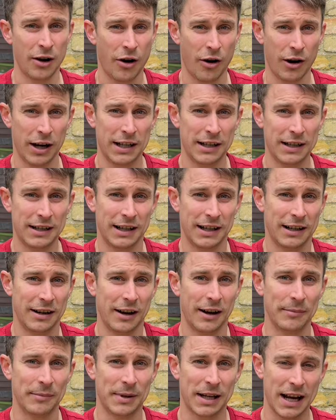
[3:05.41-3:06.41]
I ended
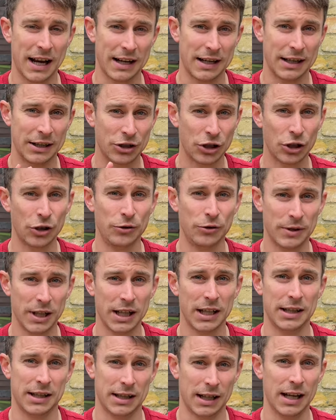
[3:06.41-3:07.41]
up getting it 2
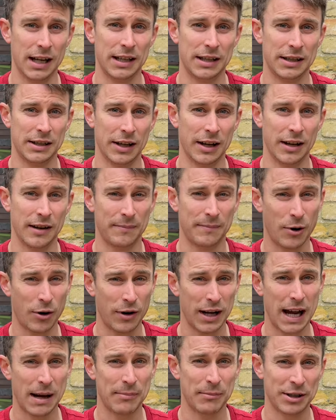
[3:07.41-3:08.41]
days later
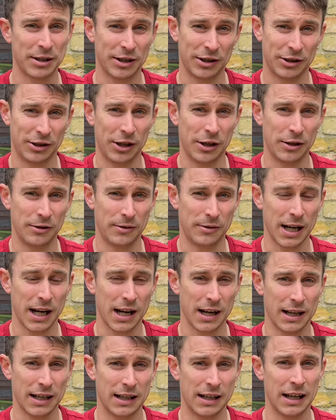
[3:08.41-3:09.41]
by Amazon
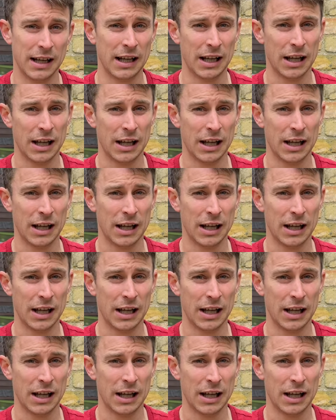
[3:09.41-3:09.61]
UK.